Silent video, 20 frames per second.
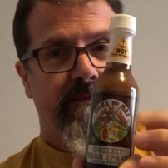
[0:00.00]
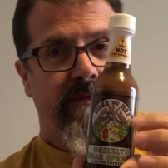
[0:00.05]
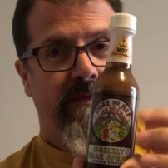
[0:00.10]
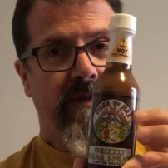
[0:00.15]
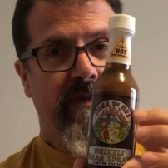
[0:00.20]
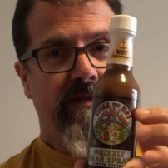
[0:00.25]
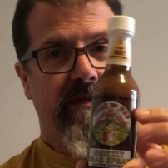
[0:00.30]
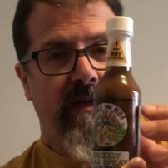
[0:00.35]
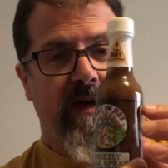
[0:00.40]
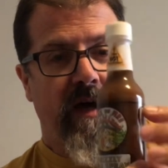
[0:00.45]

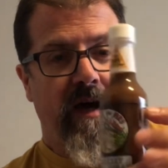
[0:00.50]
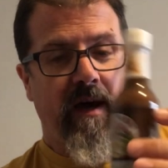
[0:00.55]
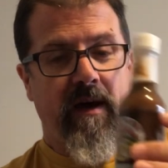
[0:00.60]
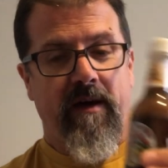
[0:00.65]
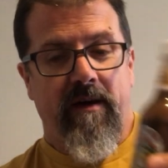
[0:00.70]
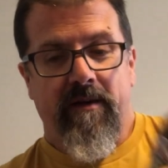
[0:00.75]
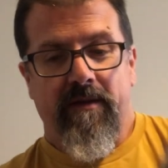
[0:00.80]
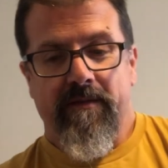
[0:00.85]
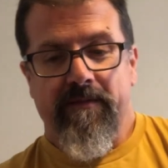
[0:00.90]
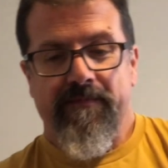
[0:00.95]
this guy.
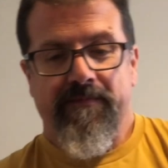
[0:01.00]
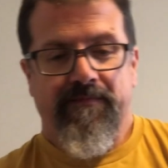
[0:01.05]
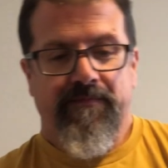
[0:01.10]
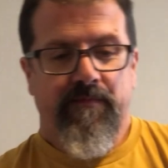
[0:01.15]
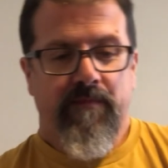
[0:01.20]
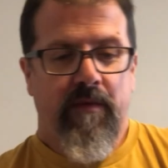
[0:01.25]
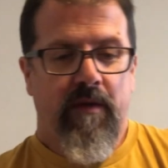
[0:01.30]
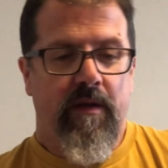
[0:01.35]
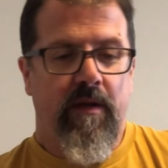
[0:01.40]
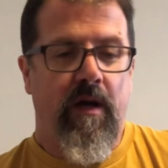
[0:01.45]

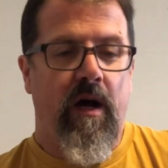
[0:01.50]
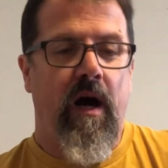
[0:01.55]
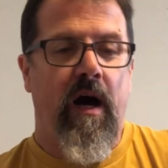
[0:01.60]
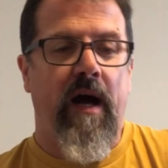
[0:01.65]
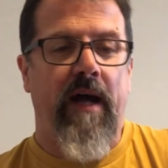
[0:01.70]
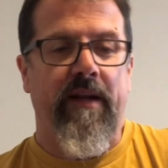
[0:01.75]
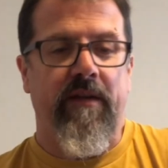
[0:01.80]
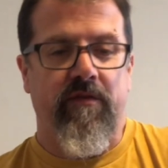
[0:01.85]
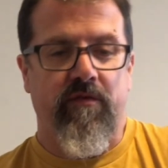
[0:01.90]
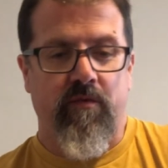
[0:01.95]
The
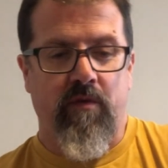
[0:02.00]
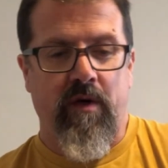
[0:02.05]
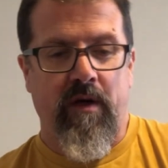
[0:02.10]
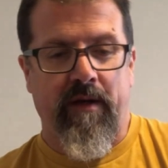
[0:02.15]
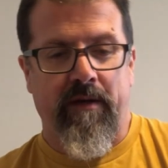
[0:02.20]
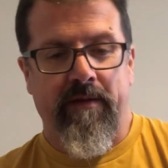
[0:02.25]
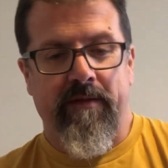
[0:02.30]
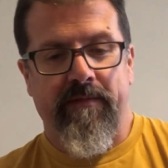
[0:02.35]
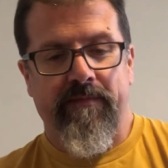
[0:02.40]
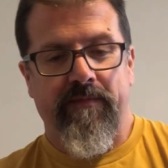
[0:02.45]
hottest
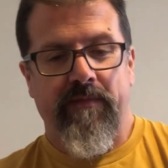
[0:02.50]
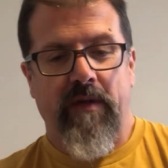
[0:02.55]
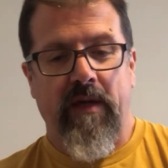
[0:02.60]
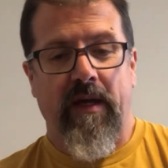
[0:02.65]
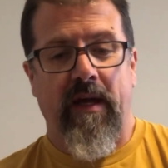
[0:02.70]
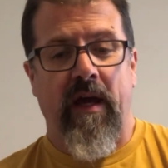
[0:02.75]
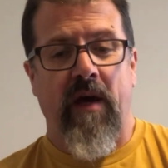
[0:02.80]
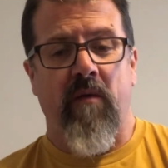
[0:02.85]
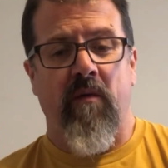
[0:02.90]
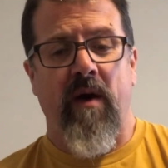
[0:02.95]
one. I
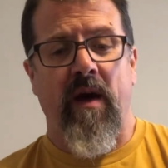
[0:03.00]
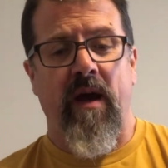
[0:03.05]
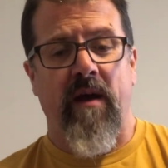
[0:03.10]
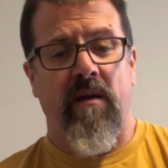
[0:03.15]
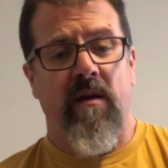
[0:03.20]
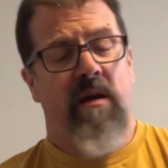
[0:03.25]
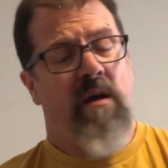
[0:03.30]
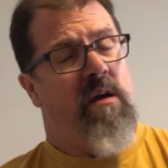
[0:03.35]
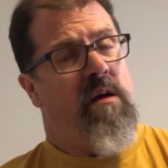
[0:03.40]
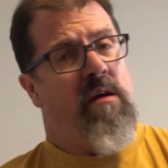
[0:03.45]
can't
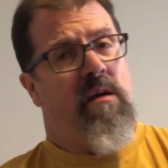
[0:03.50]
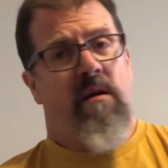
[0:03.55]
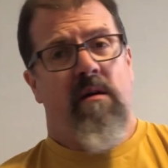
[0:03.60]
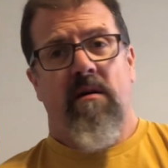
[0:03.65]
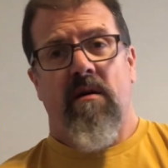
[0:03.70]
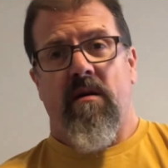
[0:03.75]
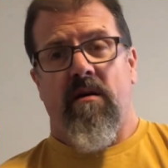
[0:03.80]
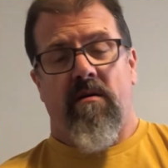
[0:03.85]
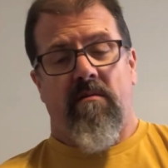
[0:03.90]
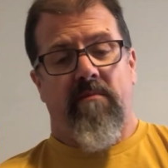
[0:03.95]
wait.
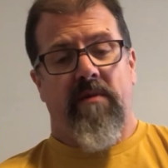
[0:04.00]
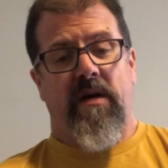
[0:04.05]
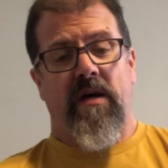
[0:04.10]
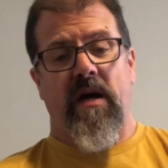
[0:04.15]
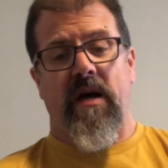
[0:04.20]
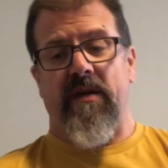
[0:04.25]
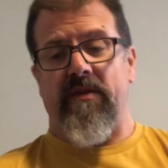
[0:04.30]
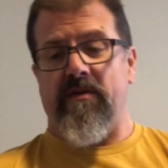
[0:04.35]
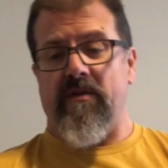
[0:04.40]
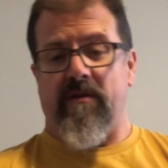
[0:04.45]

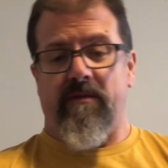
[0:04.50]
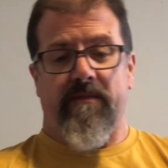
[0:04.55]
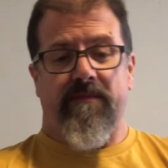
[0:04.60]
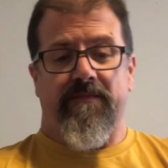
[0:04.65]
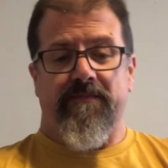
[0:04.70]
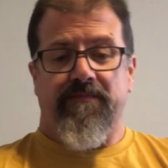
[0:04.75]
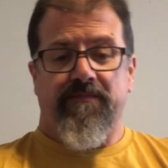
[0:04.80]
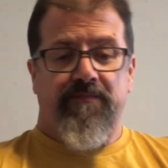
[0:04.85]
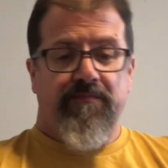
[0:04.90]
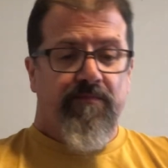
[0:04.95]
Because,
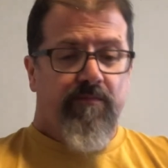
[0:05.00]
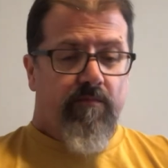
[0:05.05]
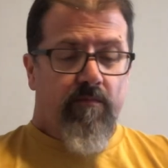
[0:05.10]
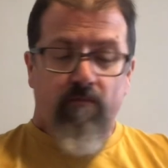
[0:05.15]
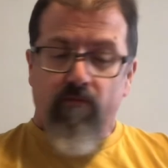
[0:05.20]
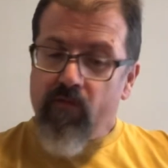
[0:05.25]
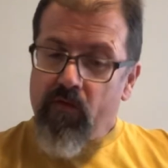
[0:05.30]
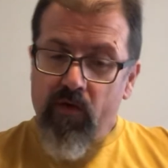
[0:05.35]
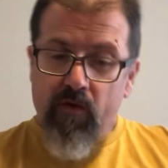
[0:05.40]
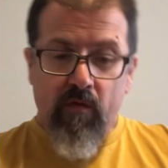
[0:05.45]

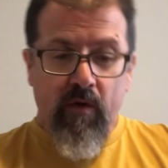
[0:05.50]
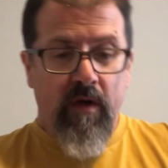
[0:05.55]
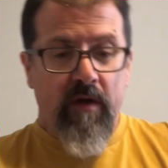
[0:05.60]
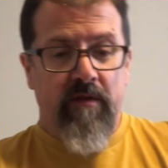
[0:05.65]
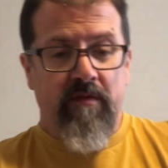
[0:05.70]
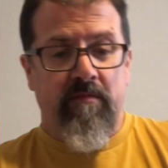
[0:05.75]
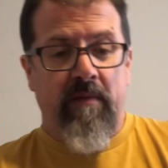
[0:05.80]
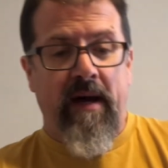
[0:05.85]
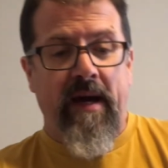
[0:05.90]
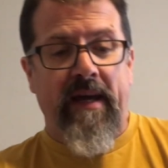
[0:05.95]
well,
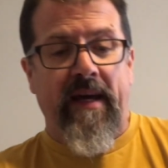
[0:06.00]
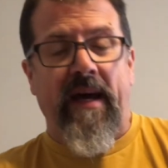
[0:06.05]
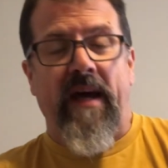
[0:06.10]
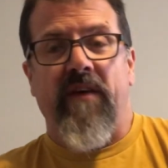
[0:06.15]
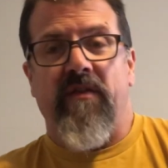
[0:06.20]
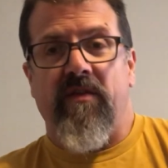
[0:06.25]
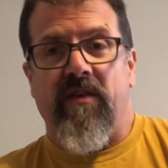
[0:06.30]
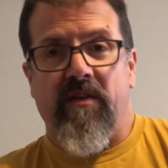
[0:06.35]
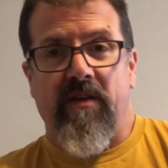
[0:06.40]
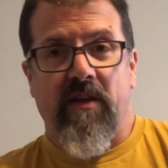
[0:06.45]
it's my
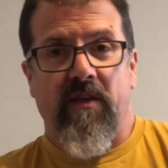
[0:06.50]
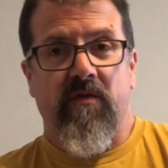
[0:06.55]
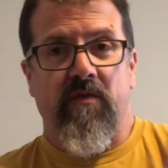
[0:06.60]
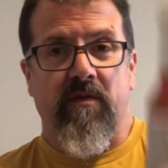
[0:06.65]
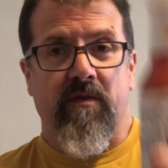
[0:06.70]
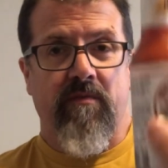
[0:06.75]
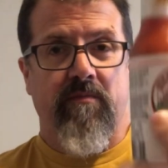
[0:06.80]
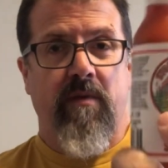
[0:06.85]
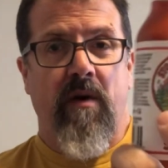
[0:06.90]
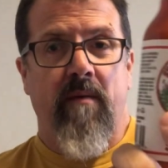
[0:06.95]
guess that this
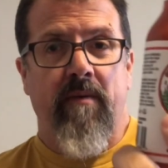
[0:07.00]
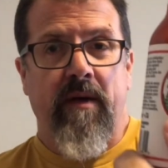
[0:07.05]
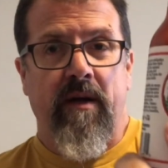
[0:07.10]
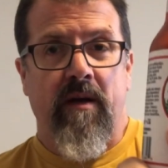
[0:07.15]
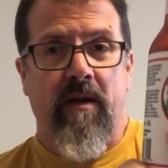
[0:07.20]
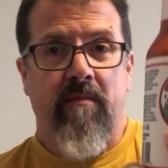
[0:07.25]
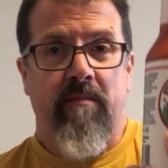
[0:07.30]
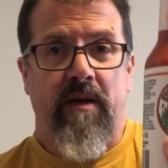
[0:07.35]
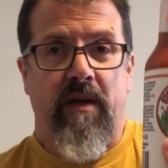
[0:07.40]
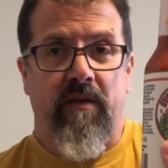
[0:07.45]
one's probably
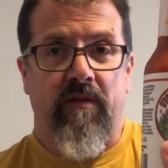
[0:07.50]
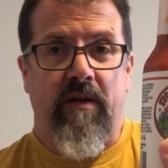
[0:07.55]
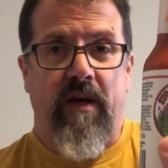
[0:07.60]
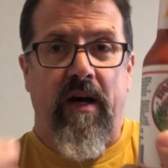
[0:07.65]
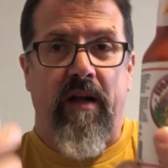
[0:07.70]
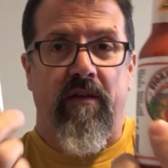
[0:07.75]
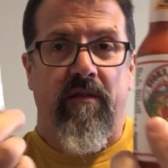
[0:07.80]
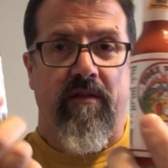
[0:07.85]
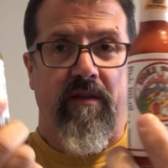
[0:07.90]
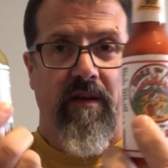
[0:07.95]
going to be as
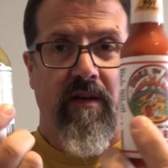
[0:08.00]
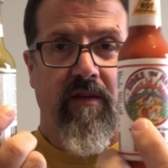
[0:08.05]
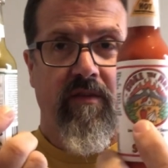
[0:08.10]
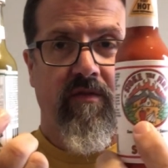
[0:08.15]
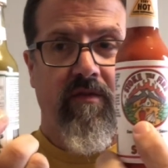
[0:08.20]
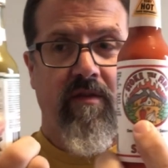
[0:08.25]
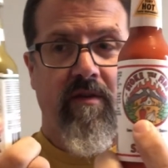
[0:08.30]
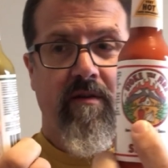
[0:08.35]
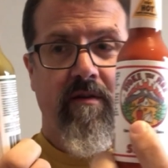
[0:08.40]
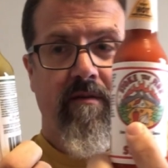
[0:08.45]
hot as
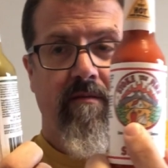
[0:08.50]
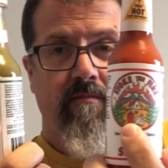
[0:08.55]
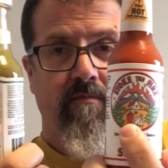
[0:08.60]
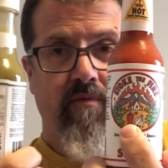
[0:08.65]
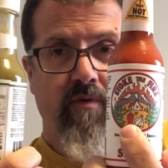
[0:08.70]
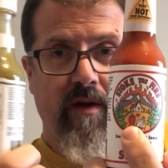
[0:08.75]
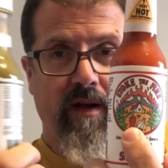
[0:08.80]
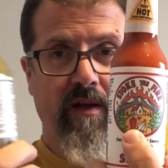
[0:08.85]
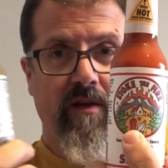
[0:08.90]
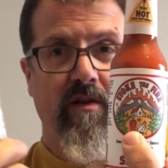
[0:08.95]
this.
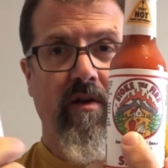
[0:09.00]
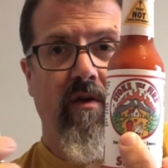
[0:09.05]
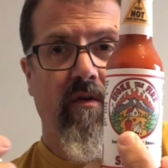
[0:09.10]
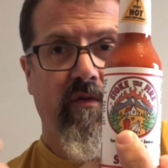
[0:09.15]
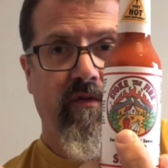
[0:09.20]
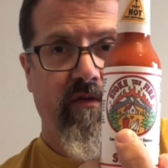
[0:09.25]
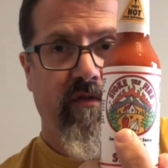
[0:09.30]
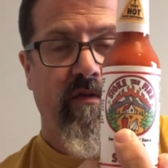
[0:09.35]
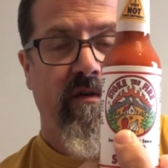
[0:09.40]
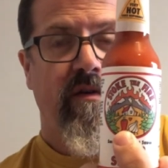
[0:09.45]
Pretty
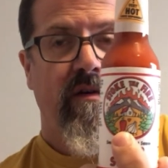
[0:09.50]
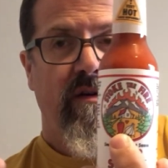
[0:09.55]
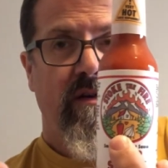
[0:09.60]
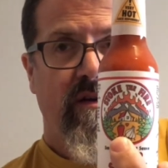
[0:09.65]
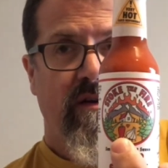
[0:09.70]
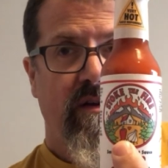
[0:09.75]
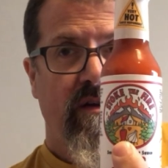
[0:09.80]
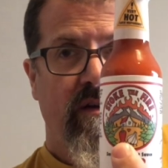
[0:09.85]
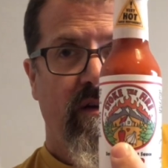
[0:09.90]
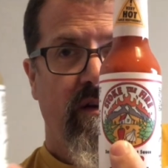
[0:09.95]
close.
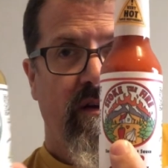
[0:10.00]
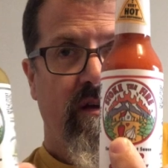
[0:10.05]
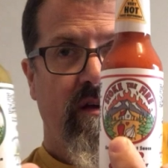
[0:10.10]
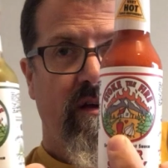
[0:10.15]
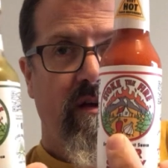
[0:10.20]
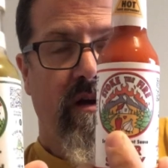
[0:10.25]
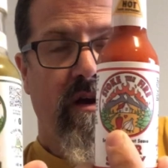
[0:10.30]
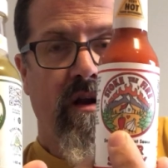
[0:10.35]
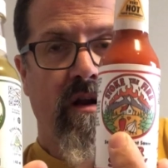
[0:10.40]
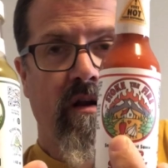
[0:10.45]

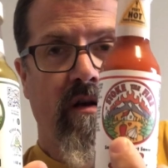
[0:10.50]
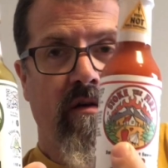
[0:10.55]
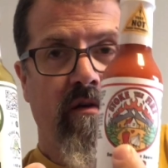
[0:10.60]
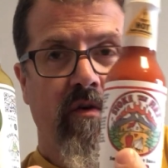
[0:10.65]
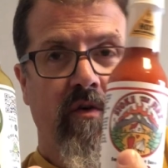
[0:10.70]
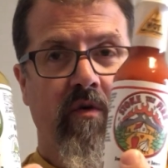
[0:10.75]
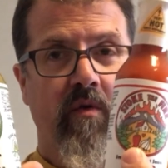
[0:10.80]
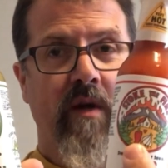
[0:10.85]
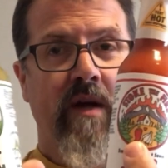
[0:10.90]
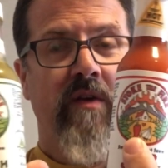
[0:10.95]
You know,
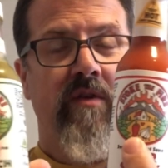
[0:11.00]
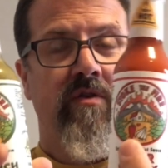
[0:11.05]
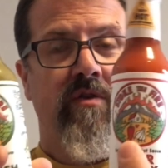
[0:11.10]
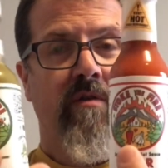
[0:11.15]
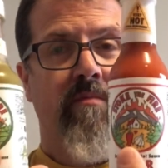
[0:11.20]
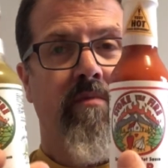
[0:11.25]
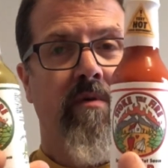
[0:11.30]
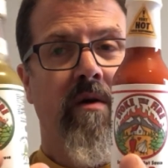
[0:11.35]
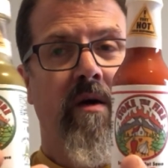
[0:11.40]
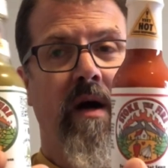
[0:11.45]
green
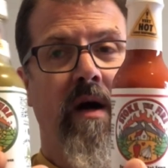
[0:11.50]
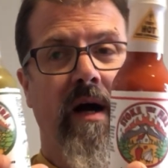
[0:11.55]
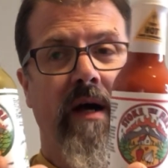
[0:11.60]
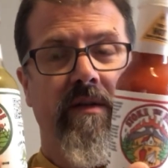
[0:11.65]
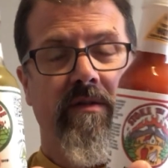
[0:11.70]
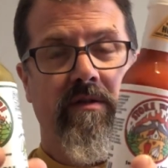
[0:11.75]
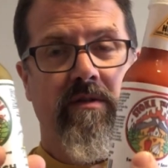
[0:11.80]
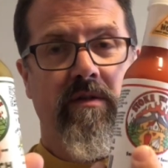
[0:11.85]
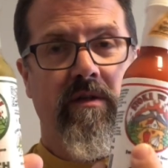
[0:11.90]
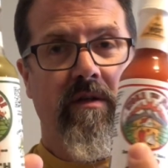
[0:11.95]
super
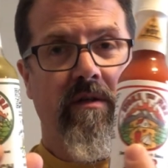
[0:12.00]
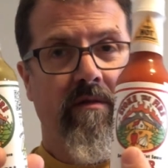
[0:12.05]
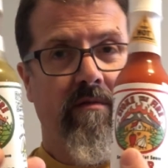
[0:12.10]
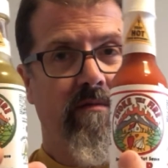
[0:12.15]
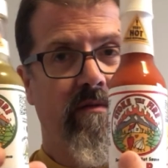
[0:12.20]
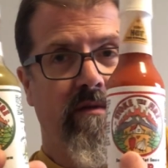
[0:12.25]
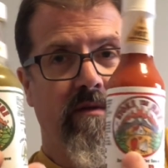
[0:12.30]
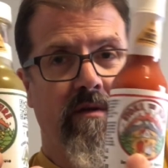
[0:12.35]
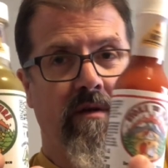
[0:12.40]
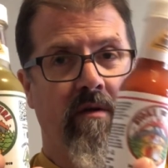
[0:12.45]
hots. You
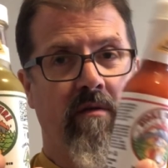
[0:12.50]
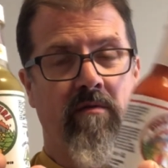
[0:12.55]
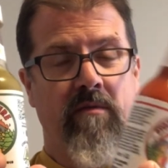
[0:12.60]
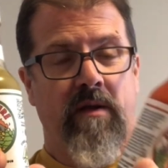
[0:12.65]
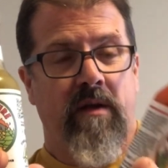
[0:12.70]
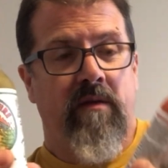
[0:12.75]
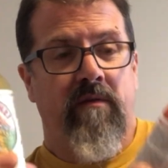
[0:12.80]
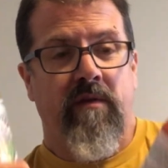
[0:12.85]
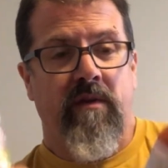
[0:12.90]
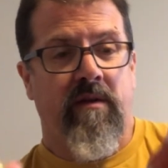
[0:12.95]
don't
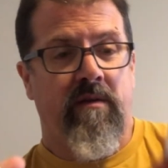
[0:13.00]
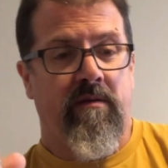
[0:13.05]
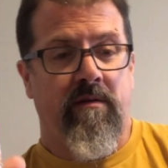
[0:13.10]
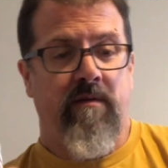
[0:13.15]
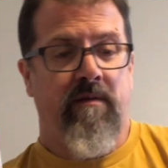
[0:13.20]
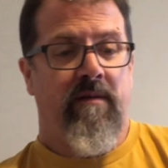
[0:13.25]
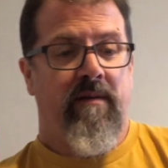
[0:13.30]
even